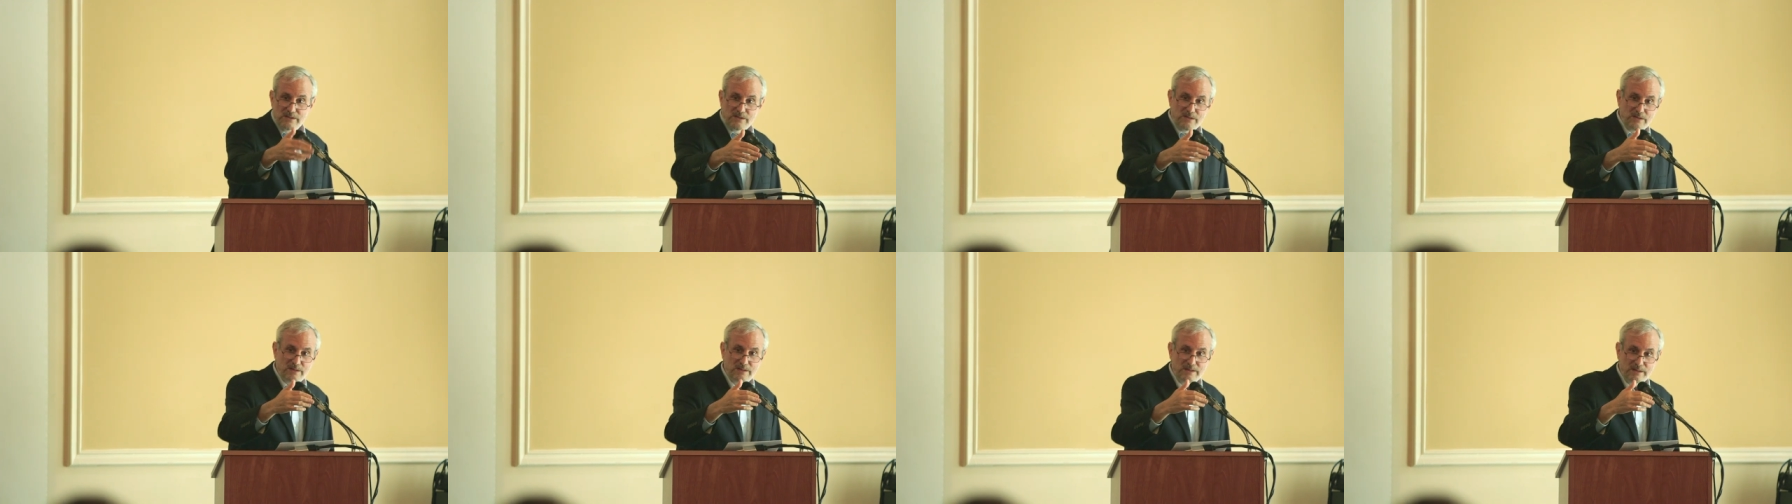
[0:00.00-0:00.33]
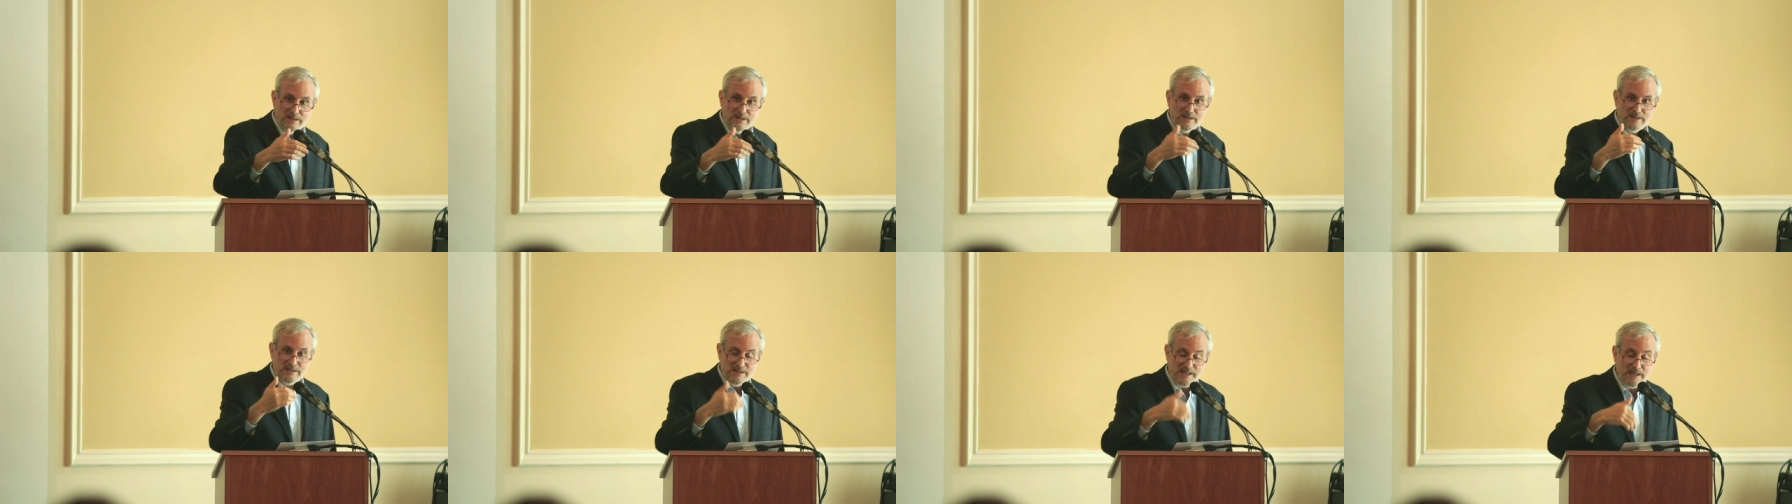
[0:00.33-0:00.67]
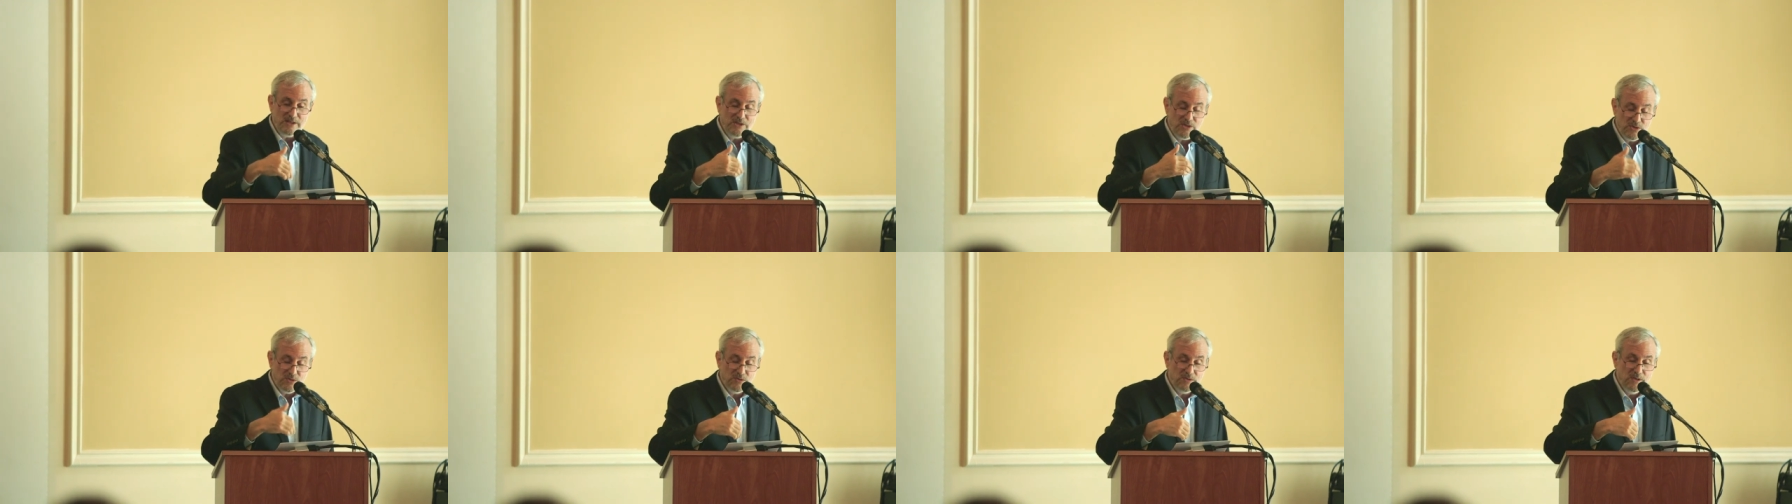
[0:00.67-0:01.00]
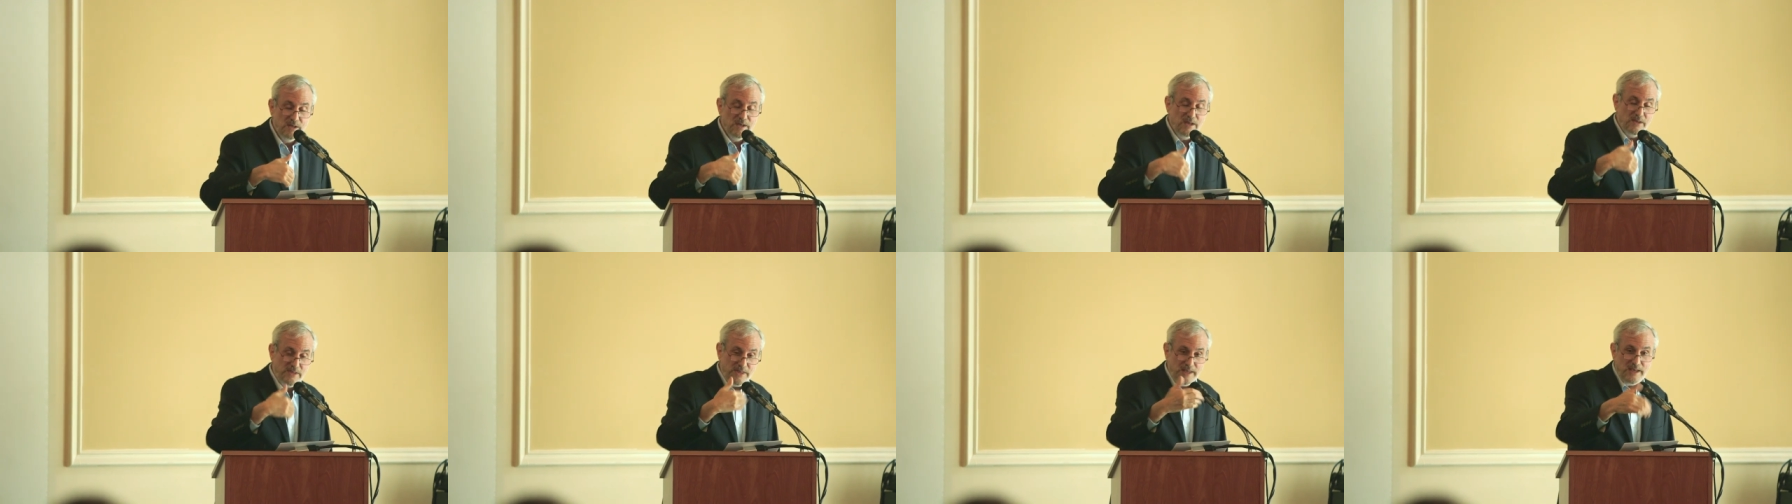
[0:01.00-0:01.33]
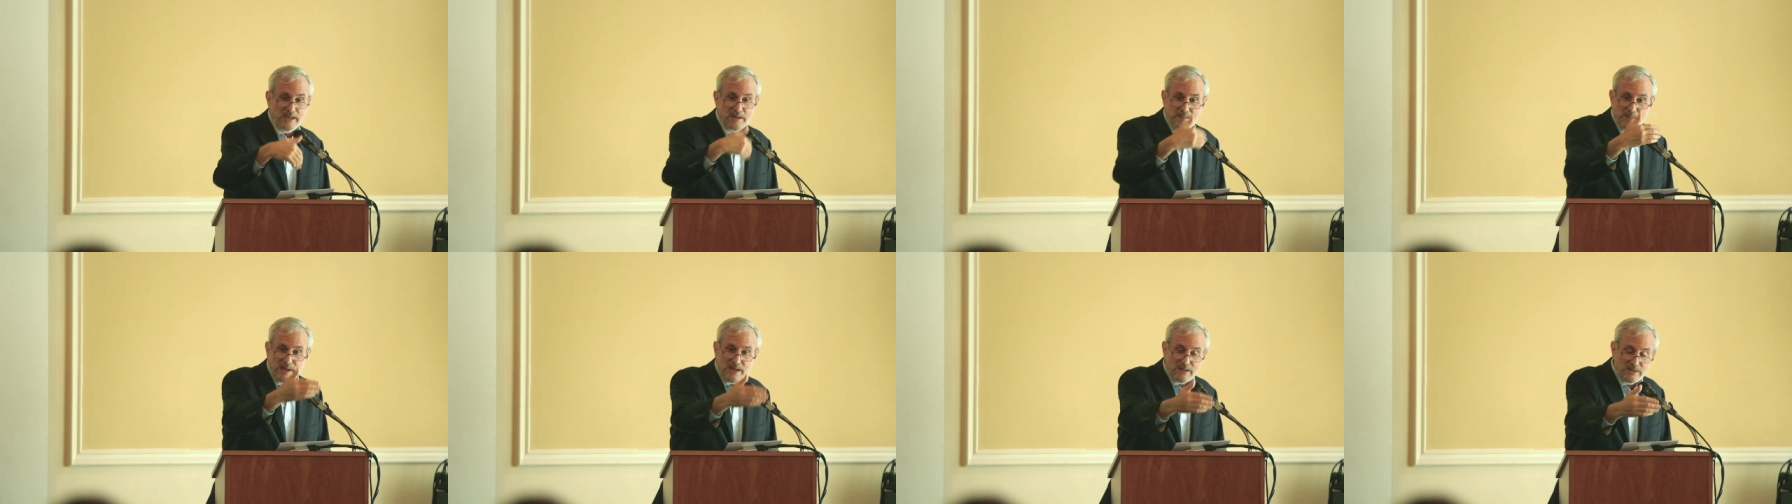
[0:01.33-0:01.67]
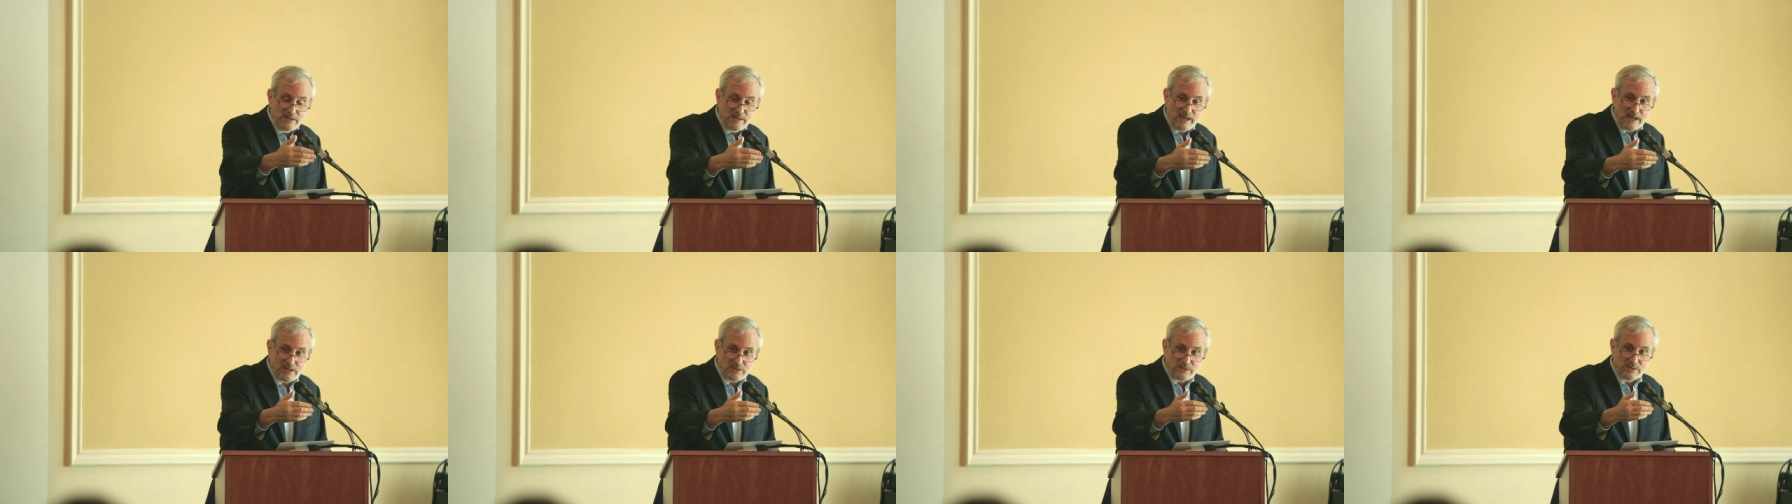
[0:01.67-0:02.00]
the state should think about
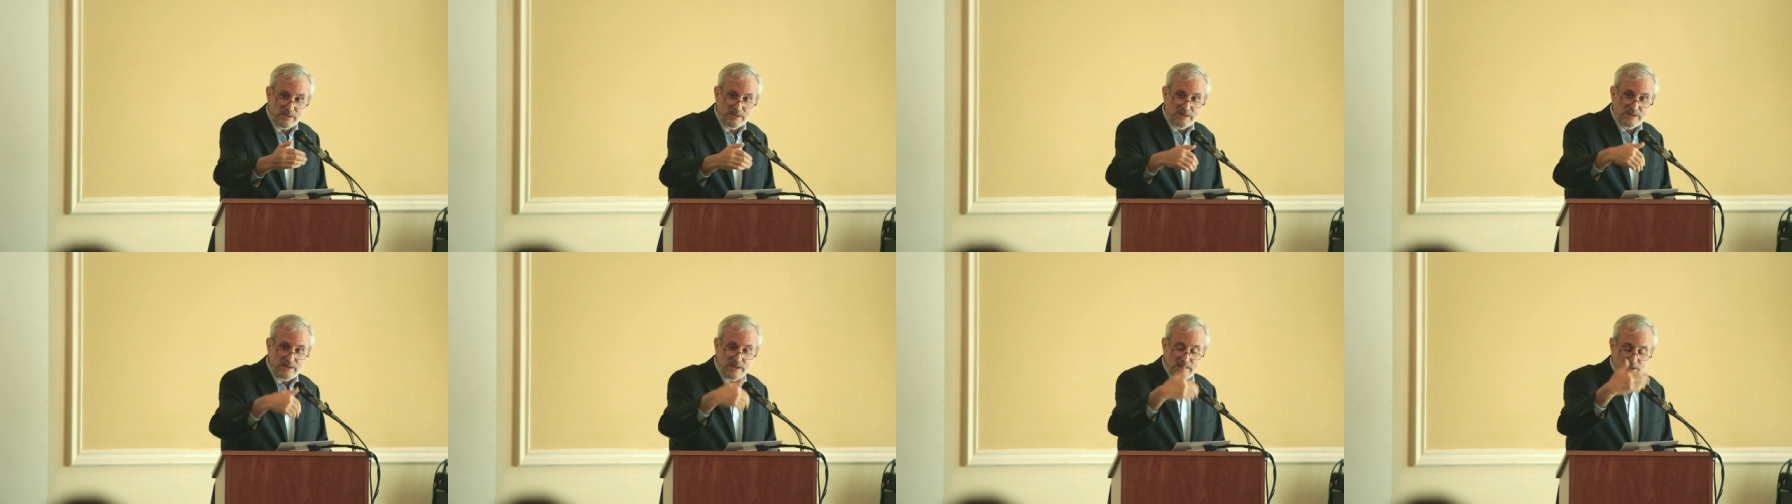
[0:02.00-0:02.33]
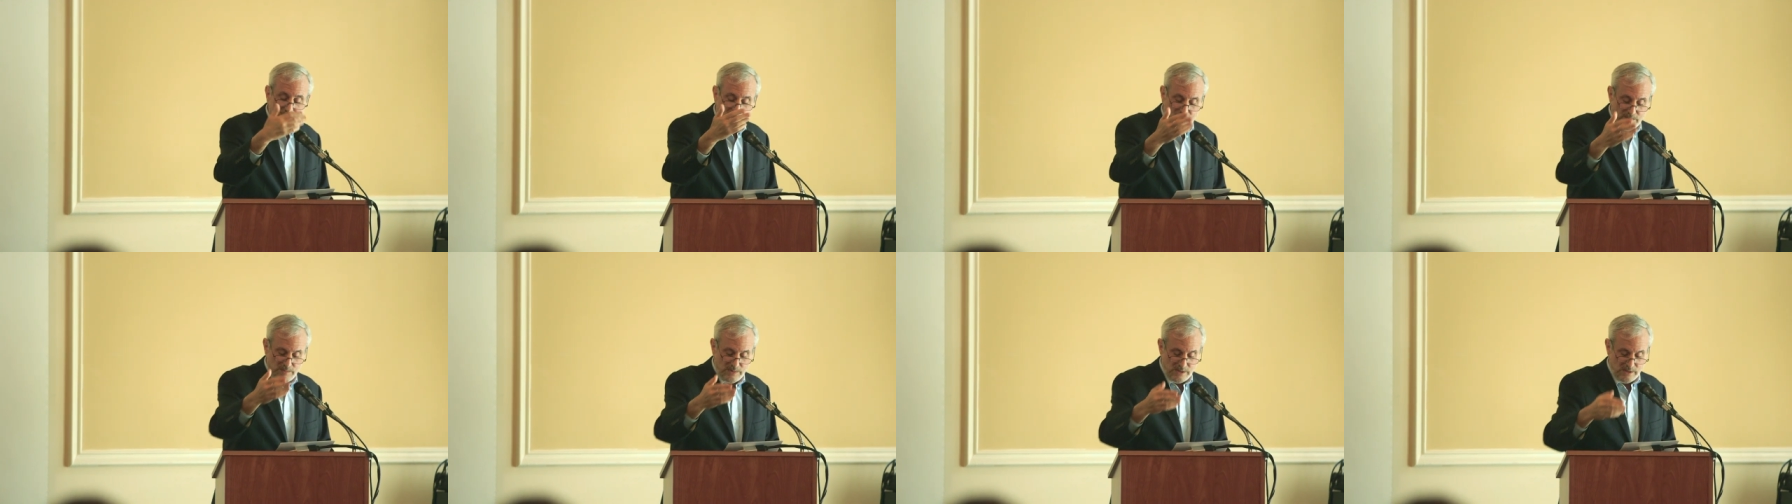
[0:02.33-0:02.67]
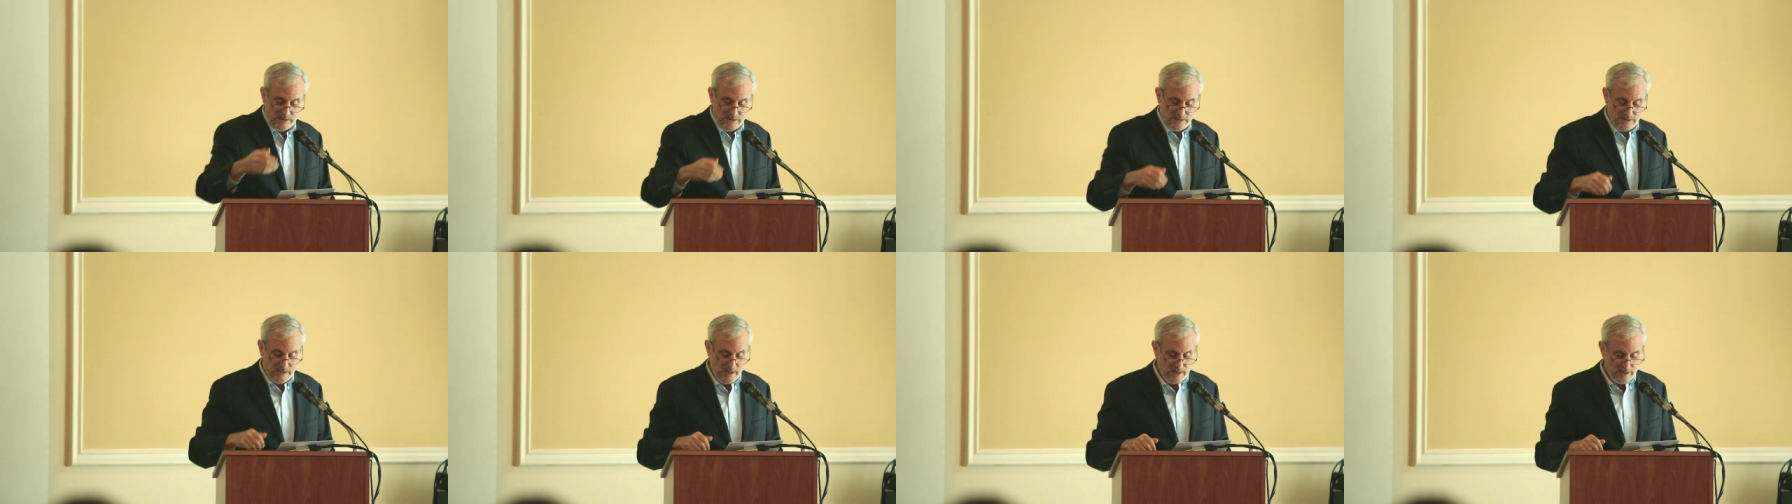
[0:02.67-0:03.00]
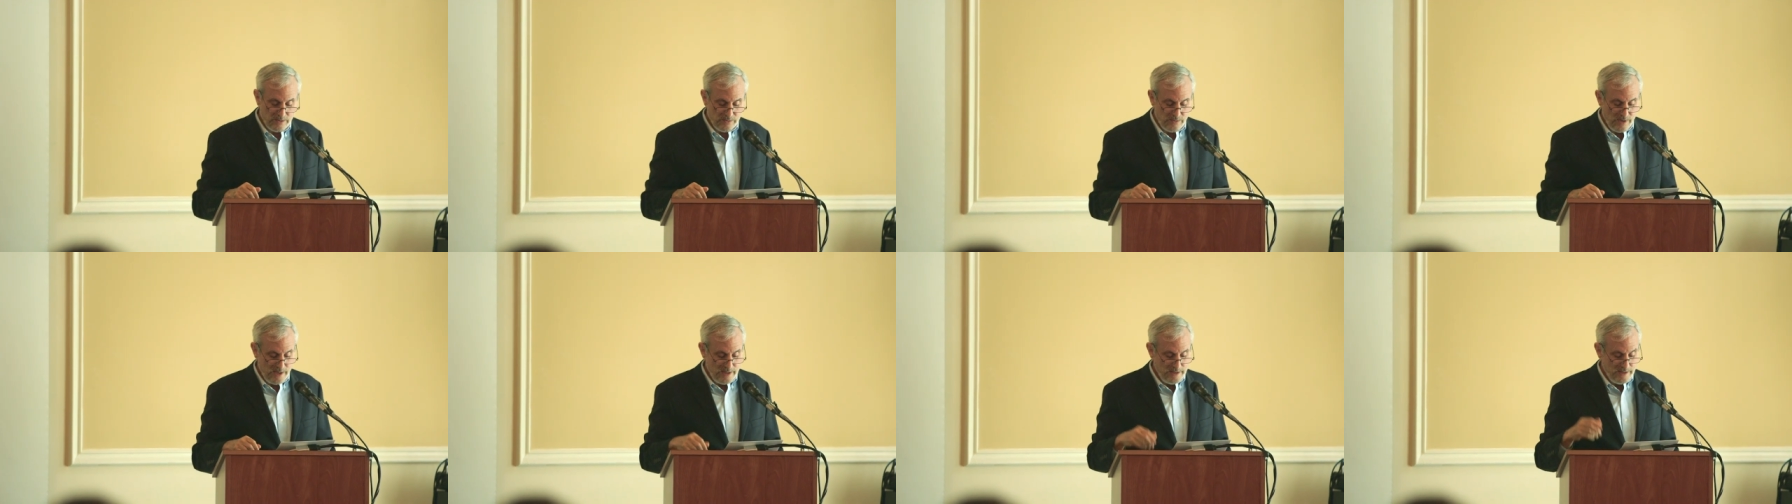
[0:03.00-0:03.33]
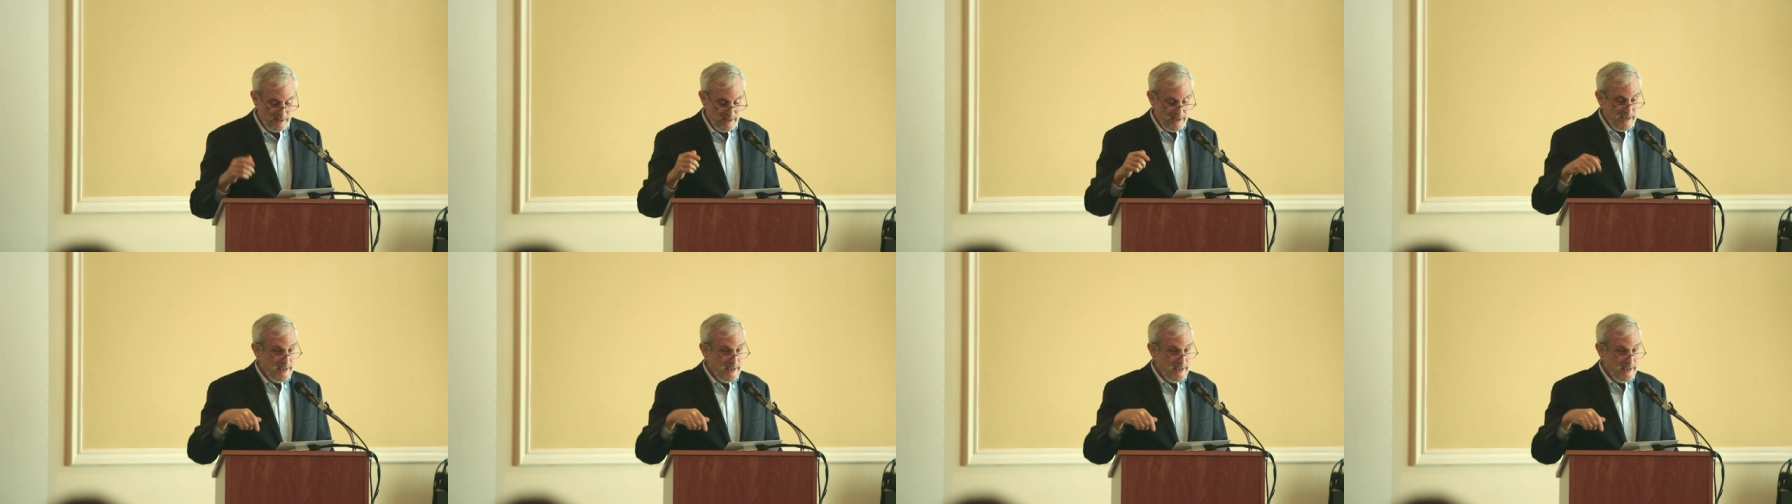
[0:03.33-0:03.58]
naturalization, but it's not a right.